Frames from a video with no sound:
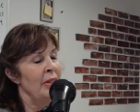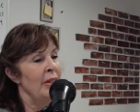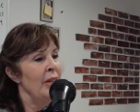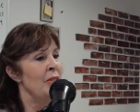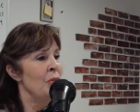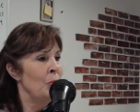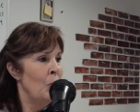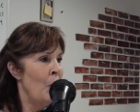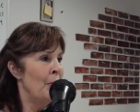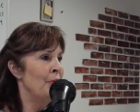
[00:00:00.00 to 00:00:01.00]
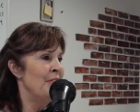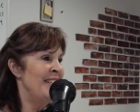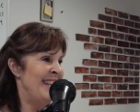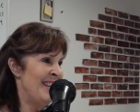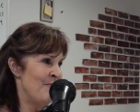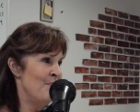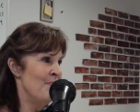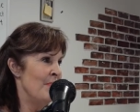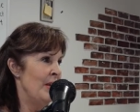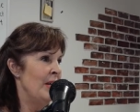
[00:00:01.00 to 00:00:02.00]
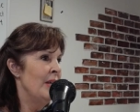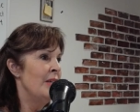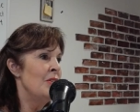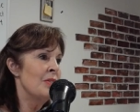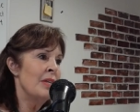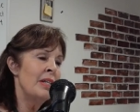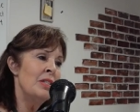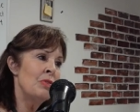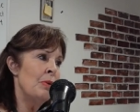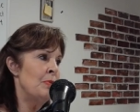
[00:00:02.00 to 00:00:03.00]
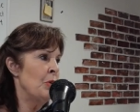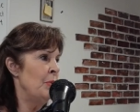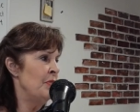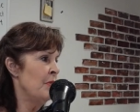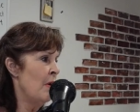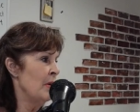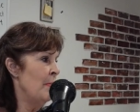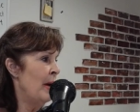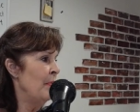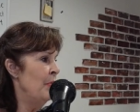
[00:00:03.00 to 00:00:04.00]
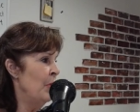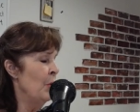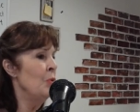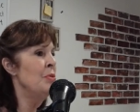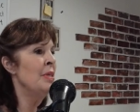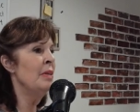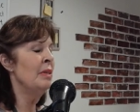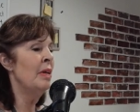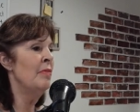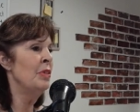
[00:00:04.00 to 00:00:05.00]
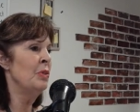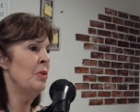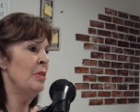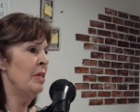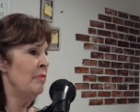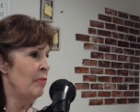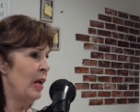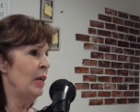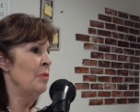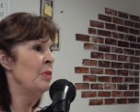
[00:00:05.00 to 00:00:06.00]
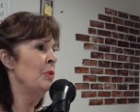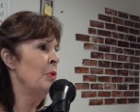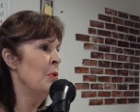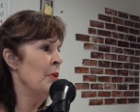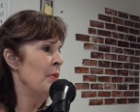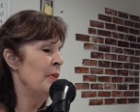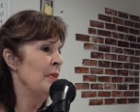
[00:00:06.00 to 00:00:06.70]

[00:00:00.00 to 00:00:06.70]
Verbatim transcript: is loyal to him." just like the scripture we talking about. Those that love the Lord, that follow the Lord,